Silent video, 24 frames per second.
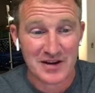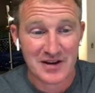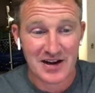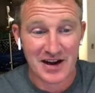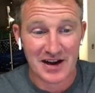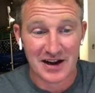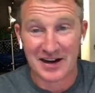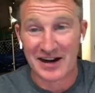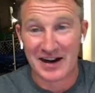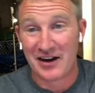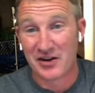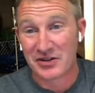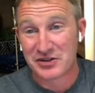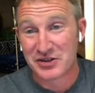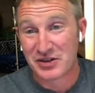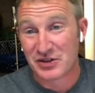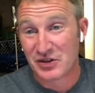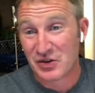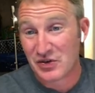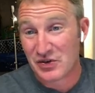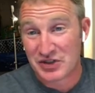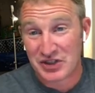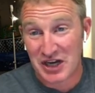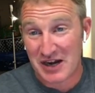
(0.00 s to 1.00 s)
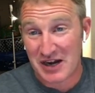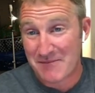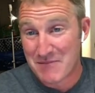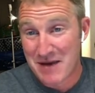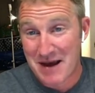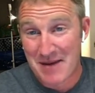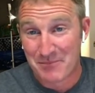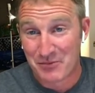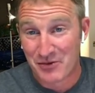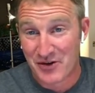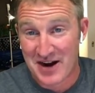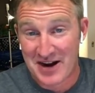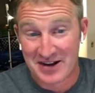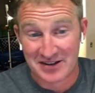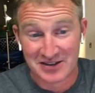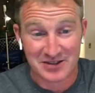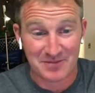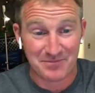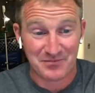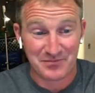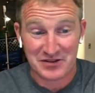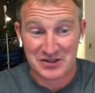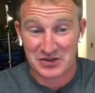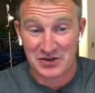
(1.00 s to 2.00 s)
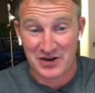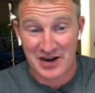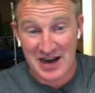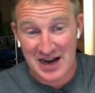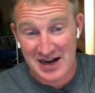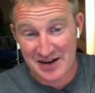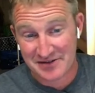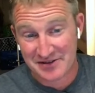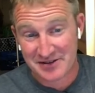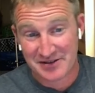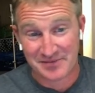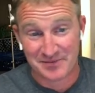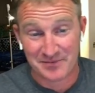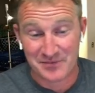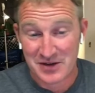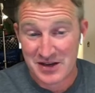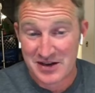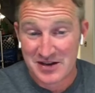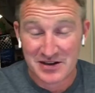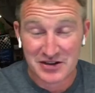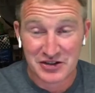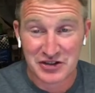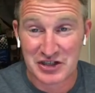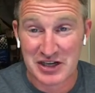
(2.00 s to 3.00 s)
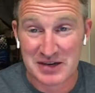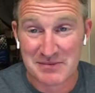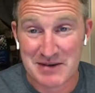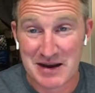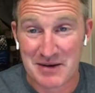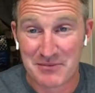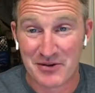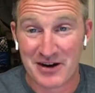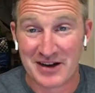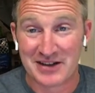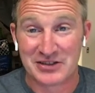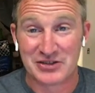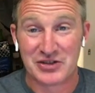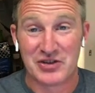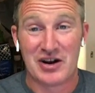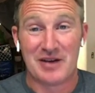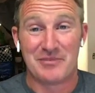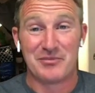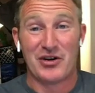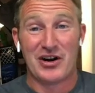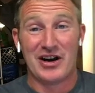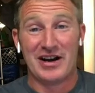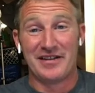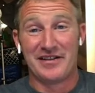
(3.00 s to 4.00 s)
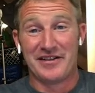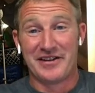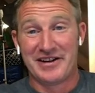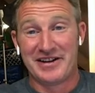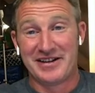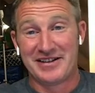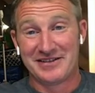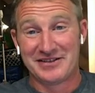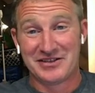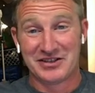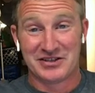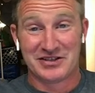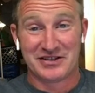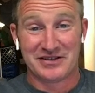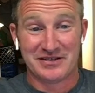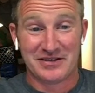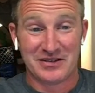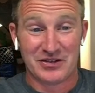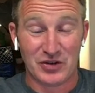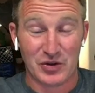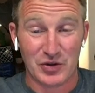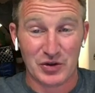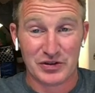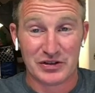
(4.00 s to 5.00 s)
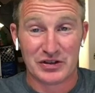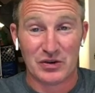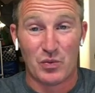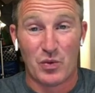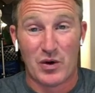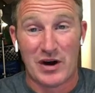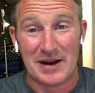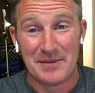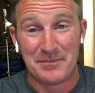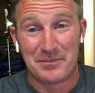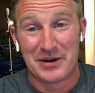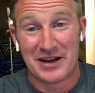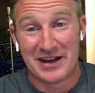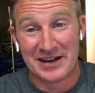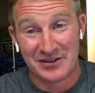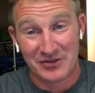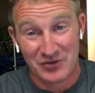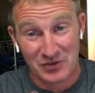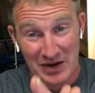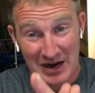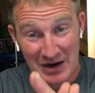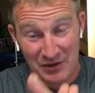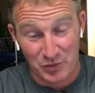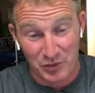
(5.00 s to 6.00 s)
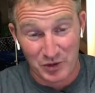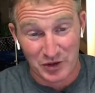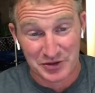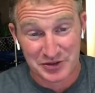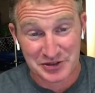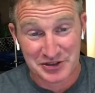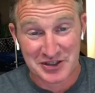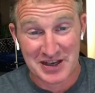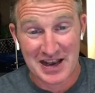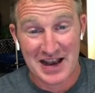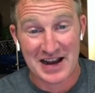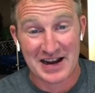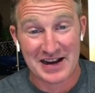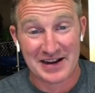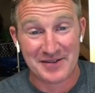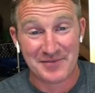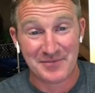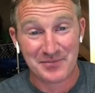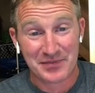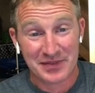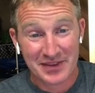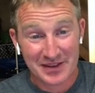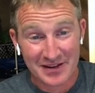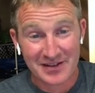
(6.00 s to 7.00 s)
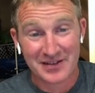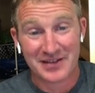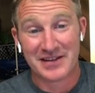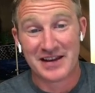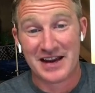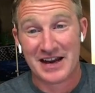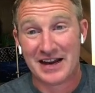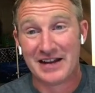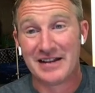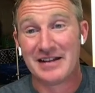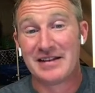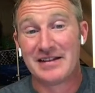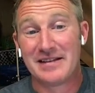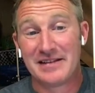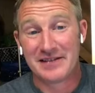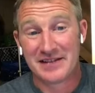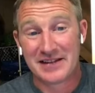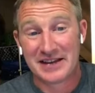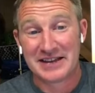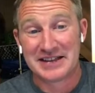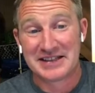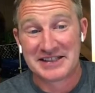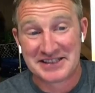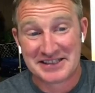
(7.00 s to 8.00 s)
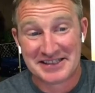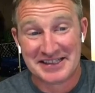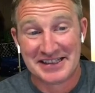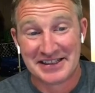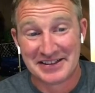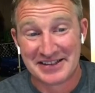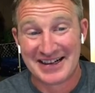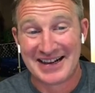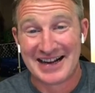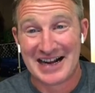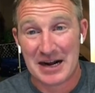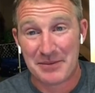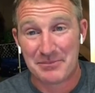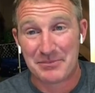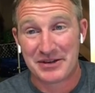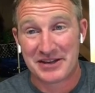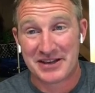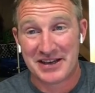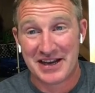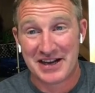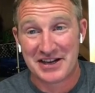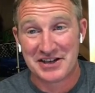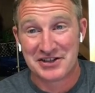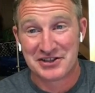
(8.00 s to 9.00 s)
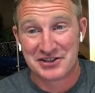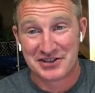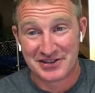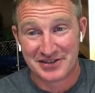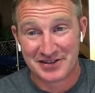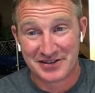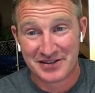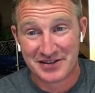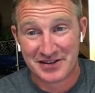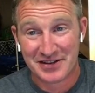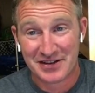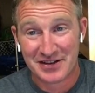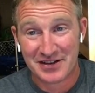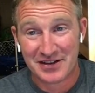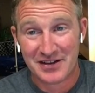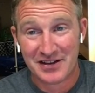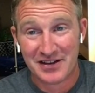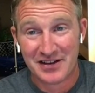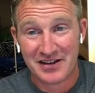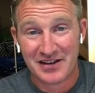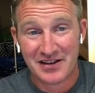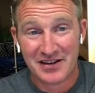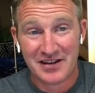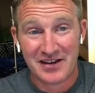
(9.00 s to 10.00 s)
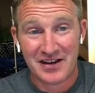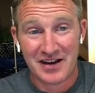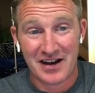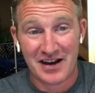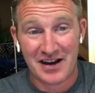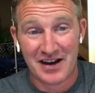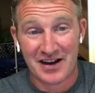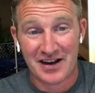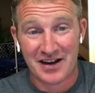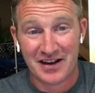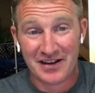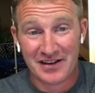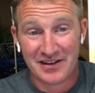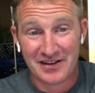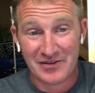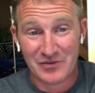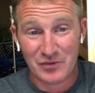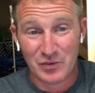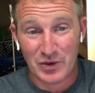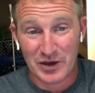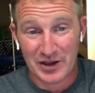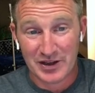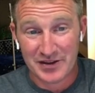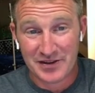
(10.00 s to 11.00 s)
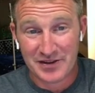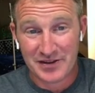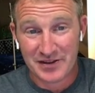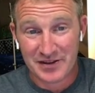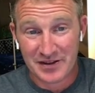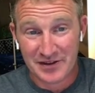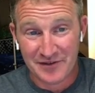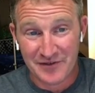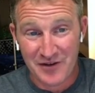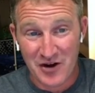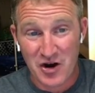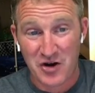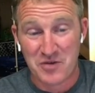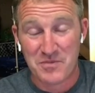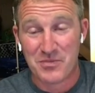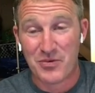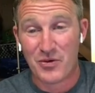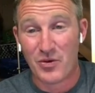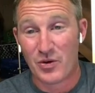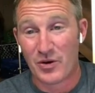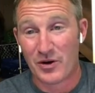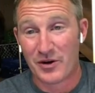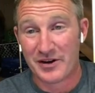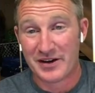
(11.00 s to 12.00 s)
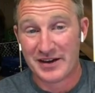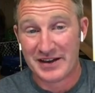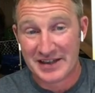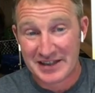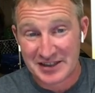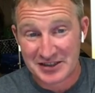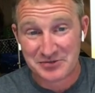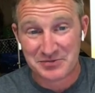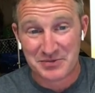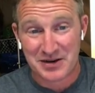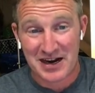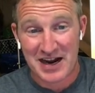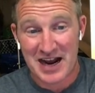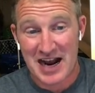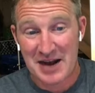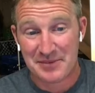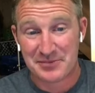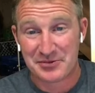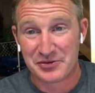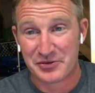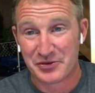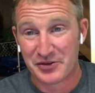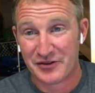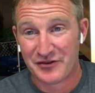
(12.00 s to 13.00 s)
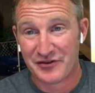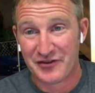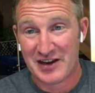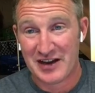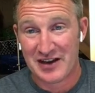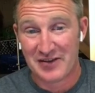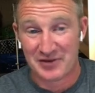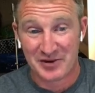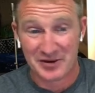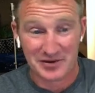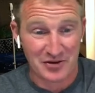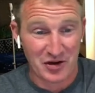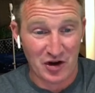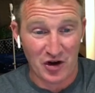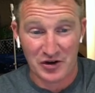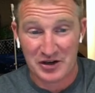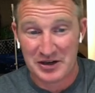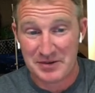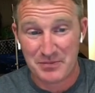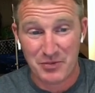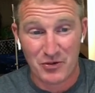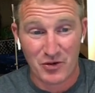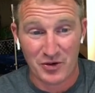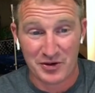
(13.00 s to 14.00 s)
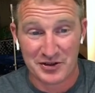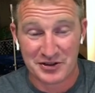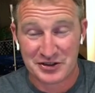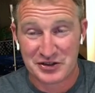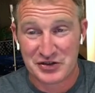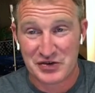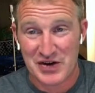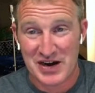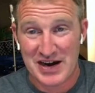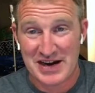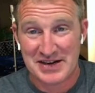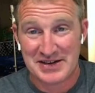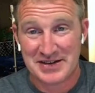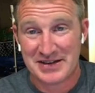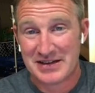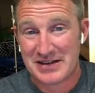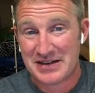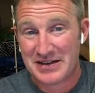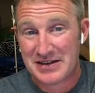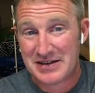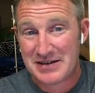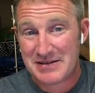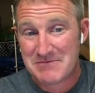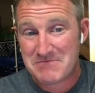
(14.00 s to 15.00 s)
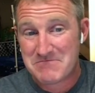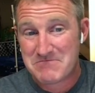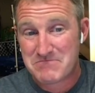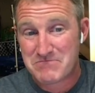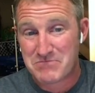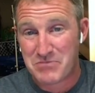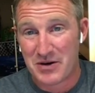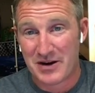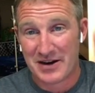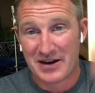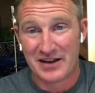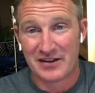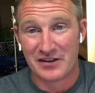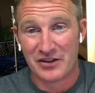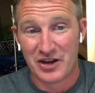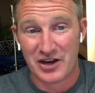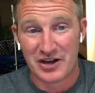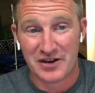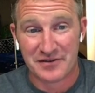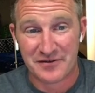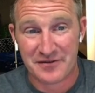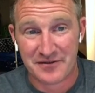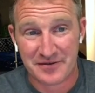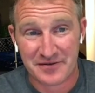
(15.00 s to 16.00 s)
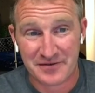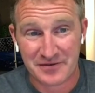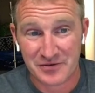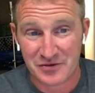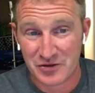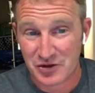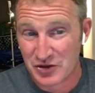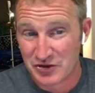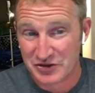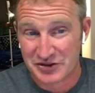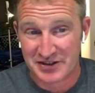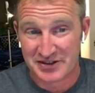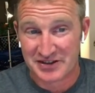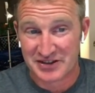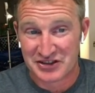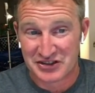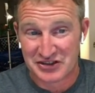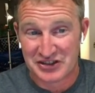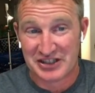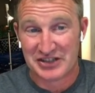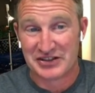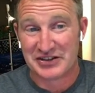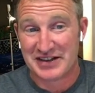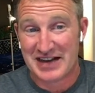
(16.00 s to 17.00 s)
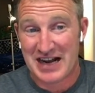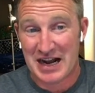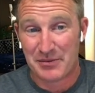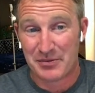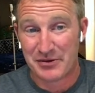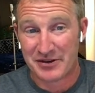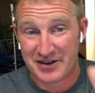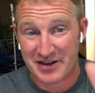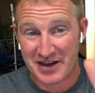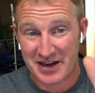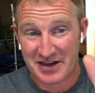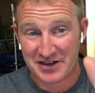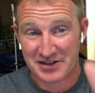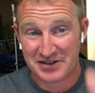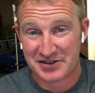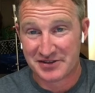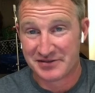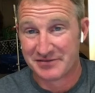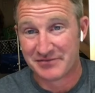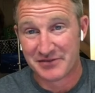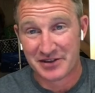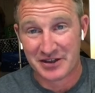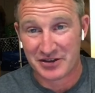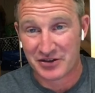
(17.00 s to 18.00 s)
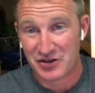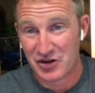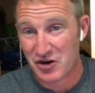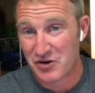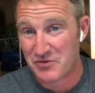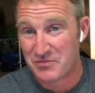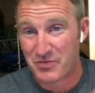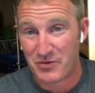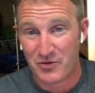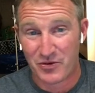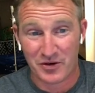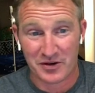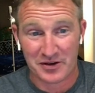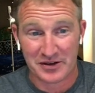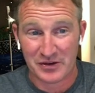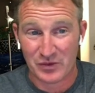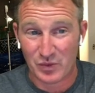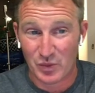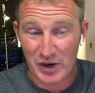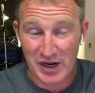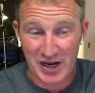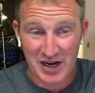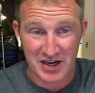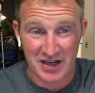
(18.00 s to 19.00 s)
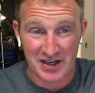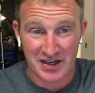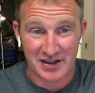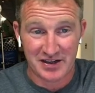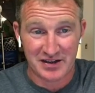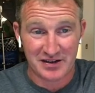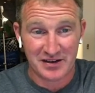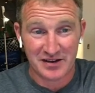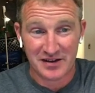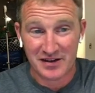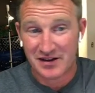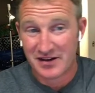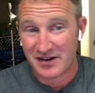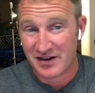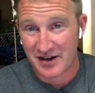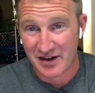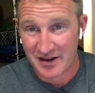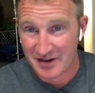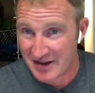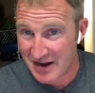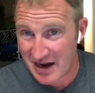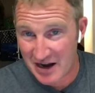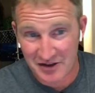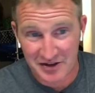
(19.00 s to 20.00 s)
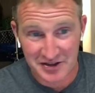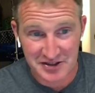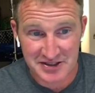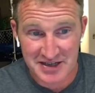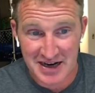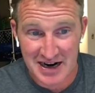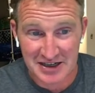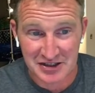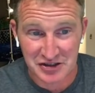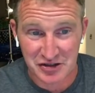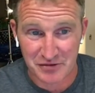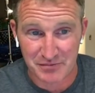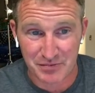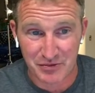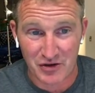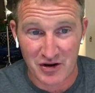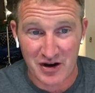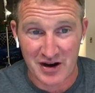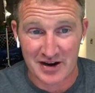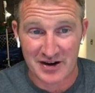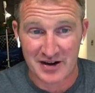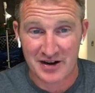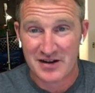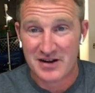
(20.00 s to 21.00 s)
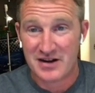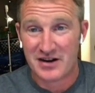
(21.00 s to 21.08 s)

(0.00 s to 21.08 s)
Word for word: And I also do sheet membranes. So I have some sheet membranes. So I'm not like just glued to one, but I, I will say that the sealant application uh, with the foam board is my absolute favorite. Kerdi board is great, but I love using the sealant application like Go Board, Wedi, and now this HydroBlok.